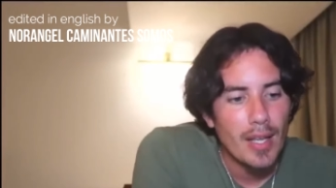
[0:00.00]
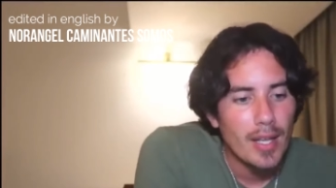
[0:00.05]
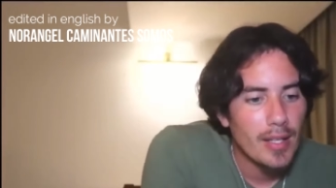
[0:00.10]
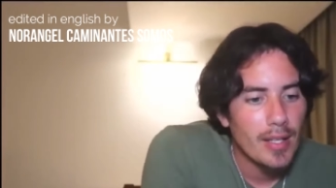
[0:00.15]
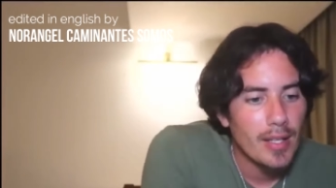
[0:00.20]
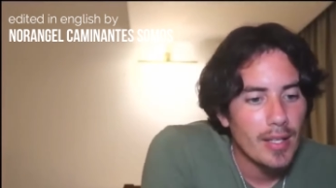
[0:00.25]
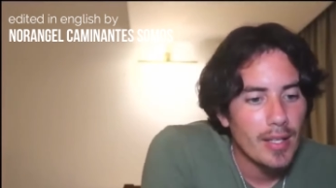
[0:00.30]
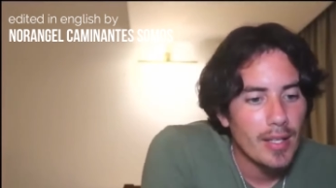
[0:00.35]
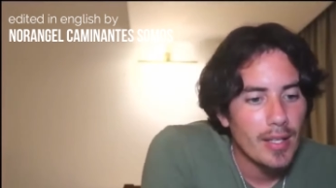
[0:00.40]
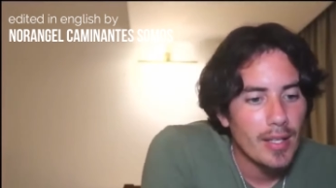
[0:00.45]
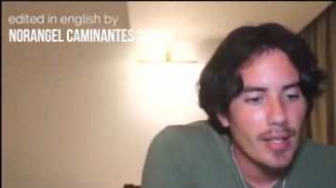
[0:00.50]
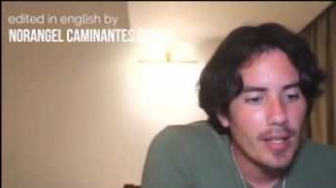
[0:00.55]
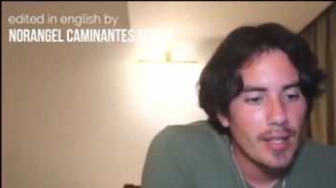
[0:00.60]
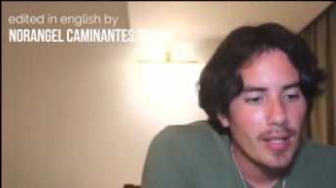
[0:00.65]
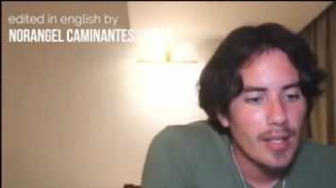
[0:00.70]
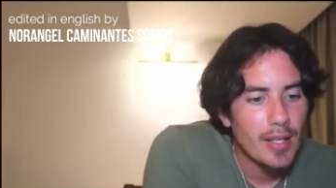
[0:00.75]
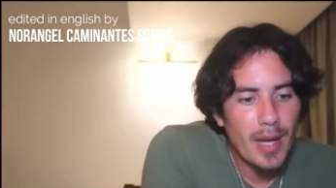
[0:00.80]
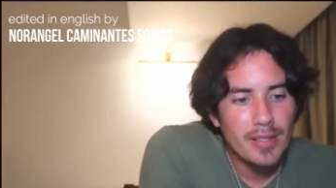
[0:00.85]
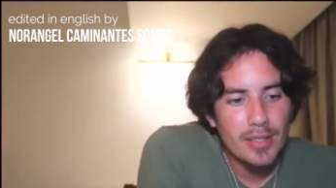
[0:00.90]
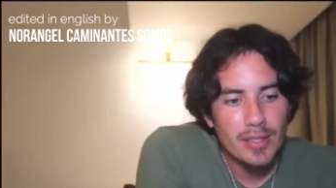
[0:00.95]
is the
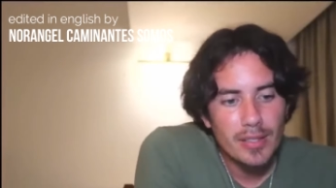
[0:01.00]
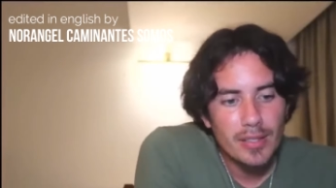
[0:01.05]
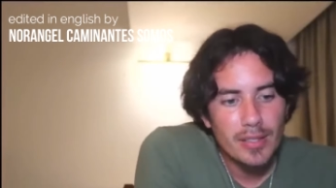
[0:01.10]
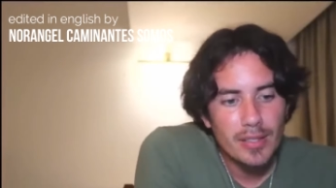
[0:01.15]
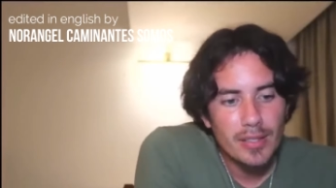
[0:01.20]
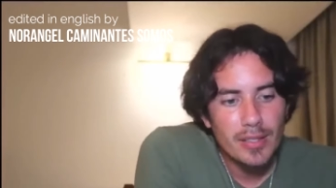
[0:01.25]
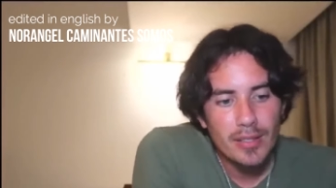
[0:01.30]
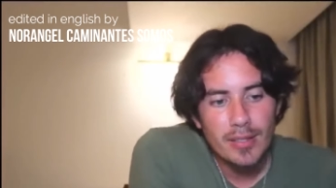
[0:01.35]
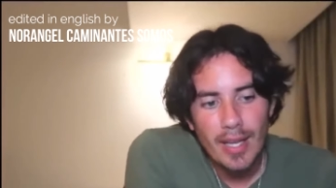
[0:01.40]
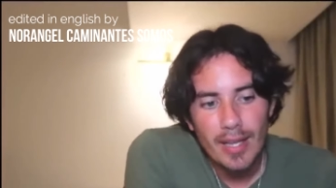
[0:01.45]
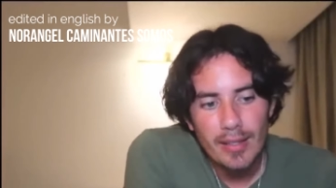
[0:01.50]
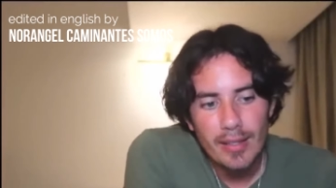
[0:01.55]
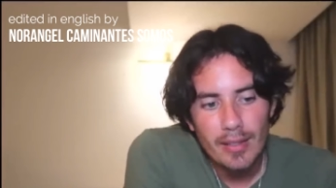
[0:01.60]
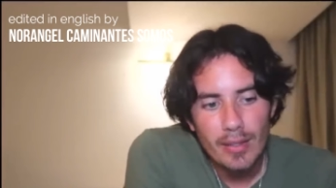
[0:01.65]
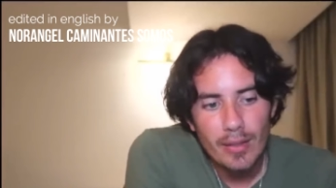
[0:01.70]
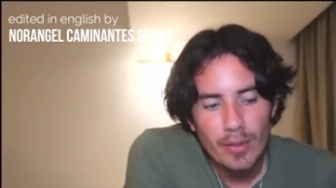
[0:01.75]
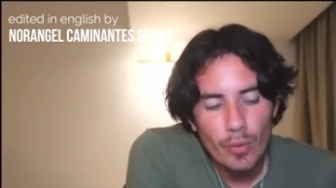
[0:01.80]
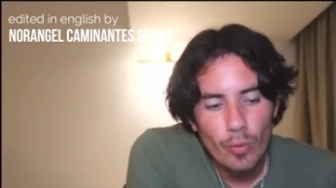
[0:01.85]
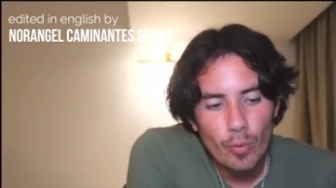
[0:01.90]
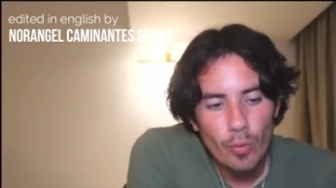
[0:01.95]
pattern that
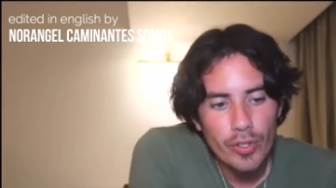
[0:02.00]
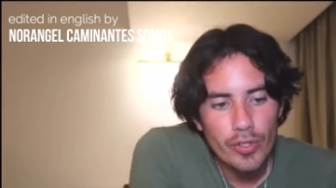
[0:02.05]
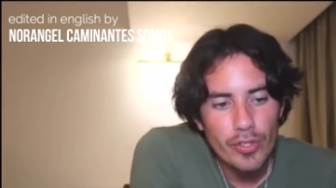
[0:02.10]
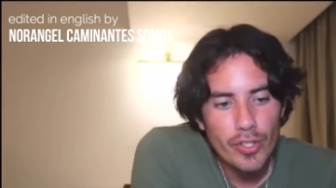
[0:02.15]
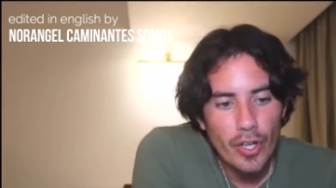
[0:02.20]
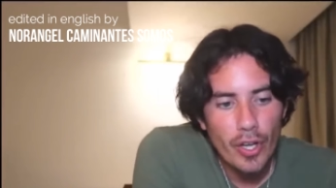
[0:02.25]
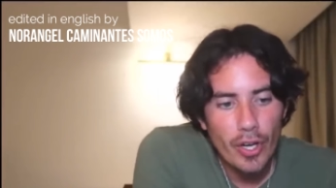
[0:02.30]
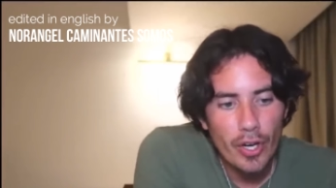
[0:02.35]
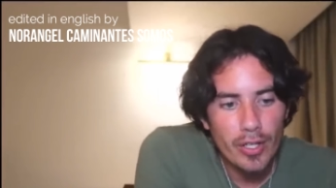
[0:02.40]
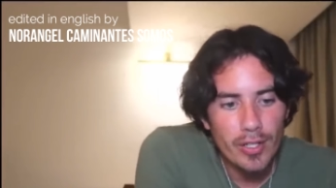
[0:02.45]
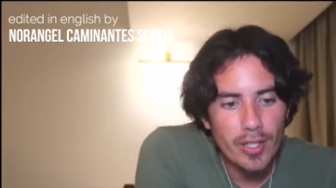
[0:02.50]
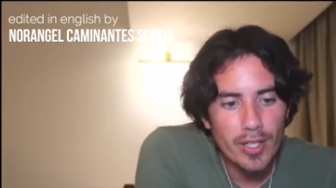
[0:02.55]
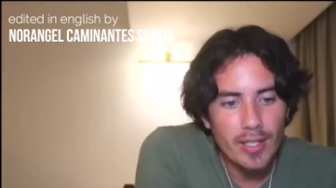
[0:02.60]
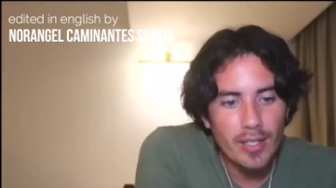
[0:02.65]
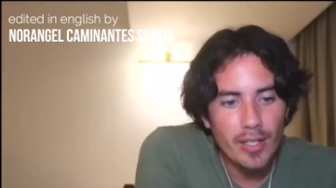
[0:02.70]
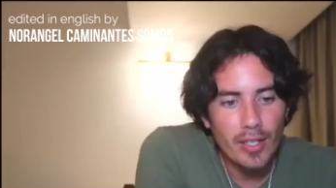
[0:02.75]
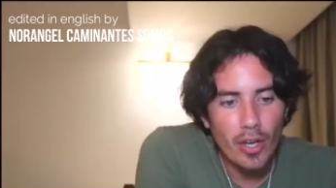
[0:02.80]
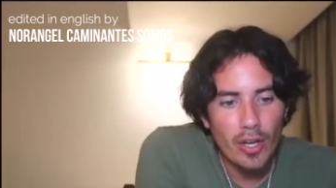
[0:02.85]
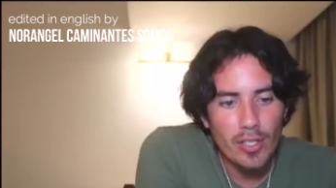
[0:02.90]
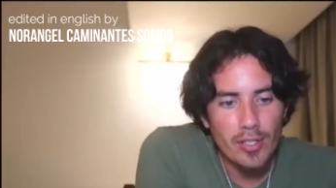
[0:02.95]
was heard in the
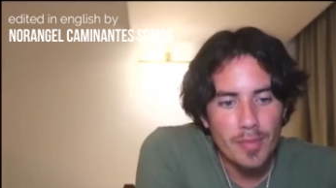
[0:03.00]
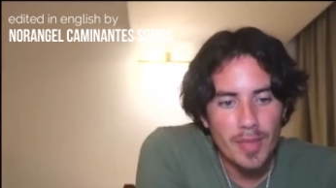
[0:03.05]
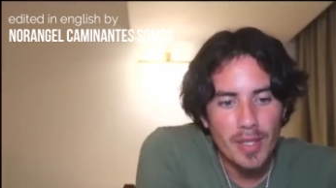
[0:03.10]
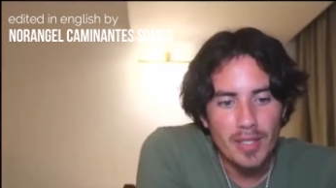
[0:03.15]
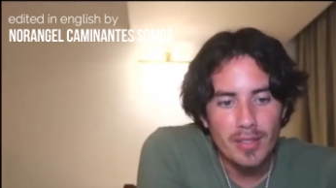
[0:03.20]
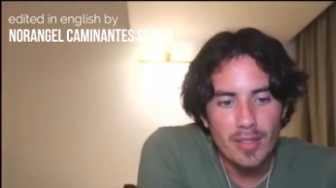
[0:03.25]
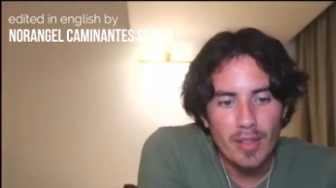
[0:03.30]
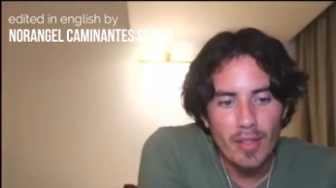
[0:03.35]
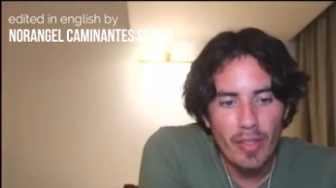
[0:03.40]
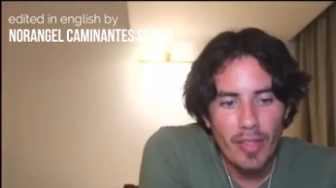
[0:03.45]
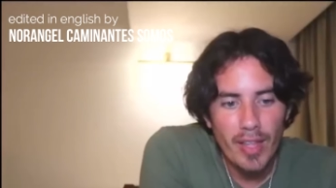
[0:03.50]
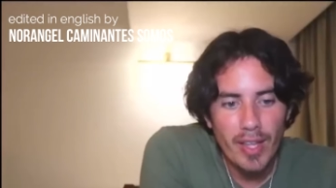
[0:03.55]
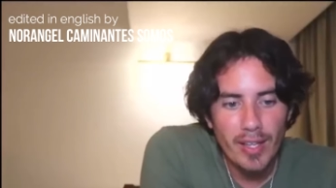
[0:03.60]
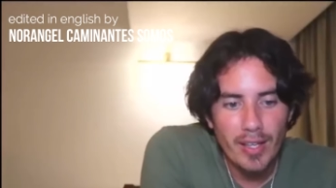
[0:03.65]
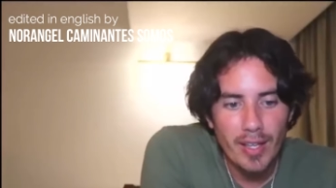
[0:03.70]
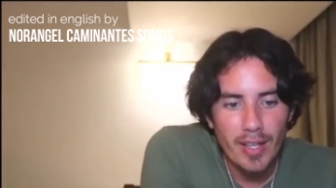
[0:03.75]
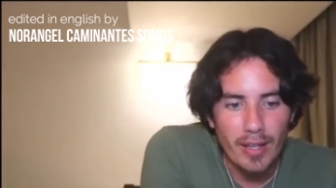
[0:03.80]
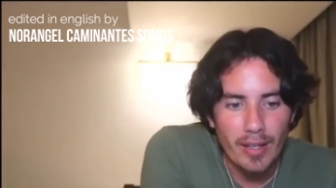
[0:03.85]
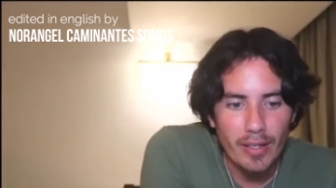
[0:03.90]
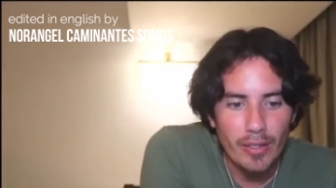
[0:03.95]
cosmic
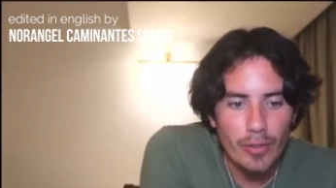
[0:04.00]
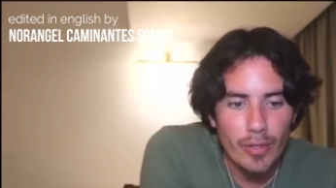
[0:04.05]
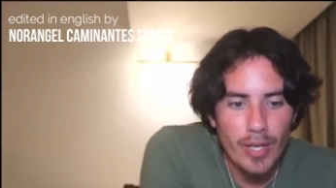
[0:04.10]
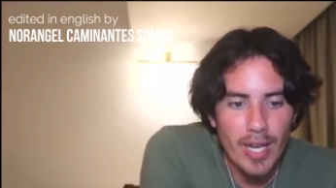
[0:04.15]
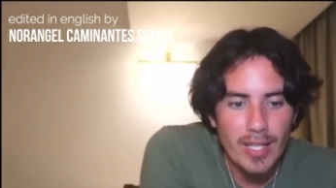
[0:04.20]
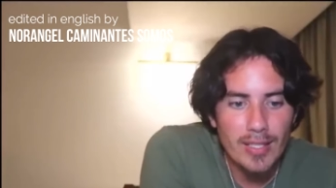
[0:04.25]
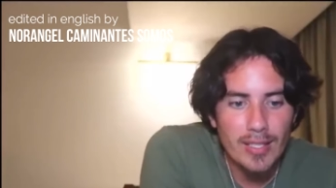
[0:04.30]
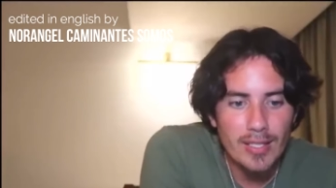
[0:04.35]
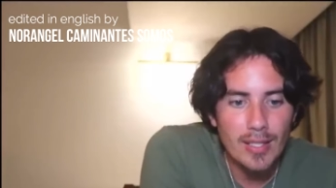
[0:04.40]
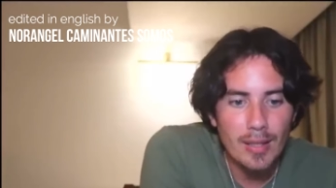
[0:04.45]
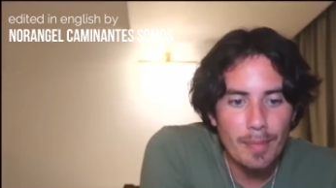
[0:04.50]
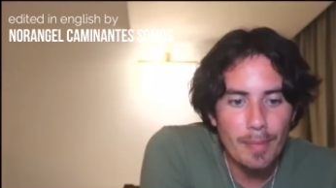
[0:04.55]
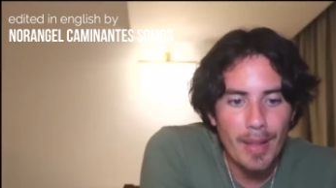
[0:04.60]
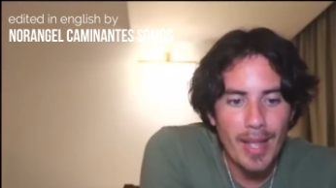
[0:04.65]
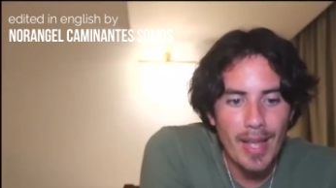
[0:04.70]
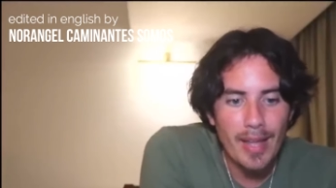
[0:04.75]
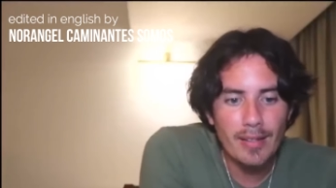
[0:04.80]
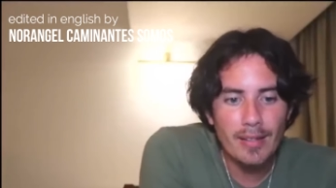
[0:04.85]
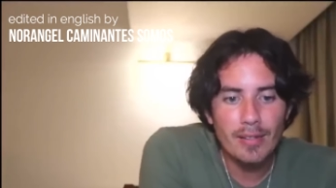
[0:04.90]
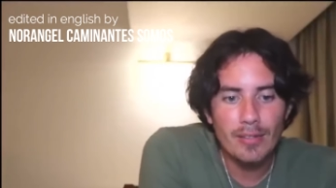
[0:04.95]
thinking, creating the
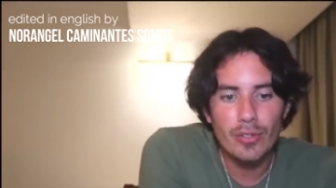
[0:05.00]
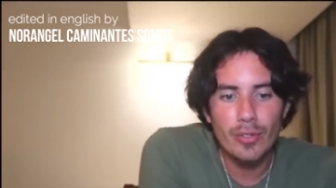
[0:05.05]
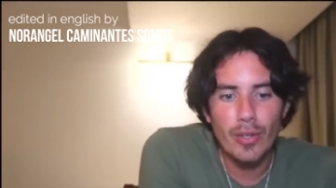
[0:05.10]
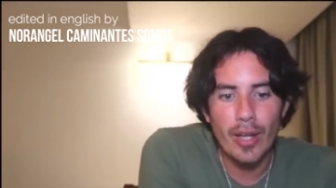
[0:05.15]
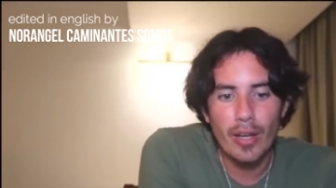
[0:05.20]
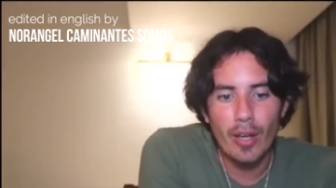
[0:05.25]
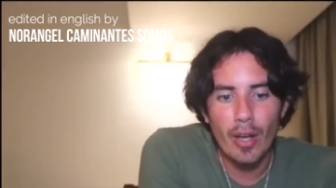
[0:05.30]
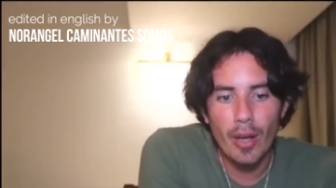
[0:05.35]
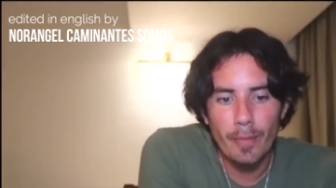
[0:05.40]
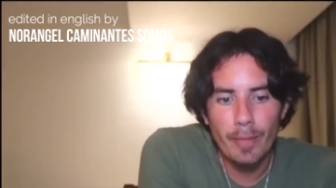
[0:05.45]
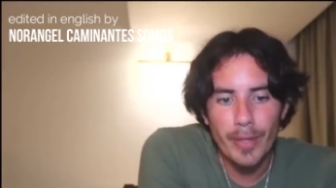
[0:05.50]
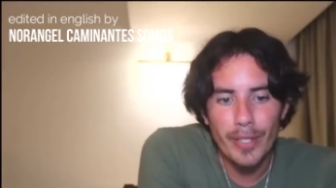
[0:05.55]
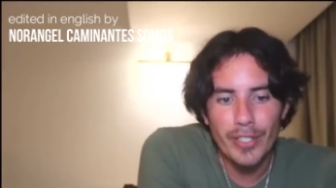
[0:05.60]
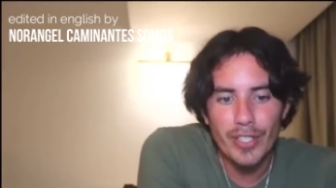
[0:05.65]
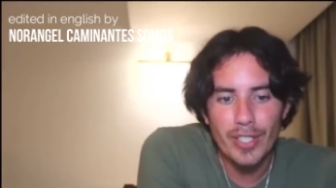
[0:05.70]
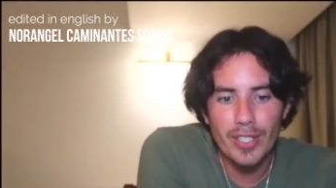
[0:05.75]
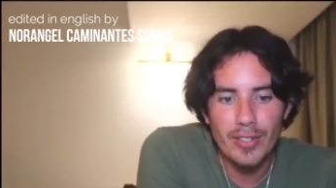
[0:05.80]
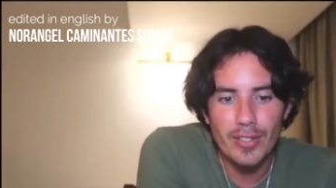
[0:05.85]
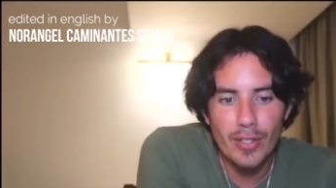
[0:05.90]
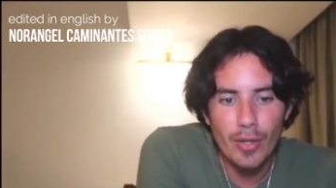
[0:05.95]
plan to accomplish
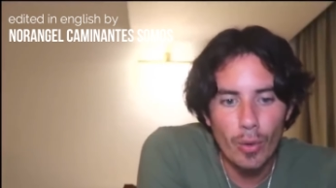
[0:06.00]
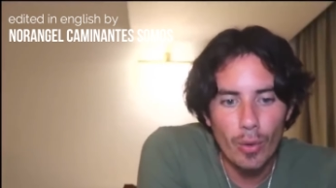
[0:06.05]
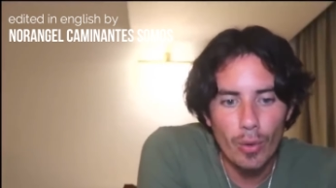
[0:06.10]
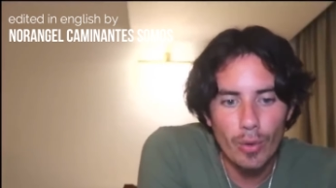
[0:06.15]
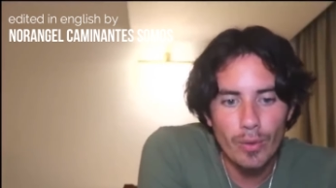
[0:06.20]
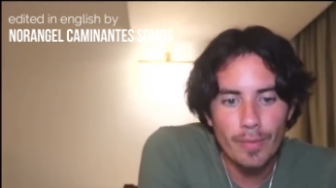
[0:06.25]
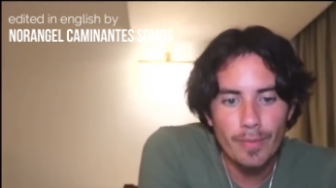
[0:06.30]
its goal.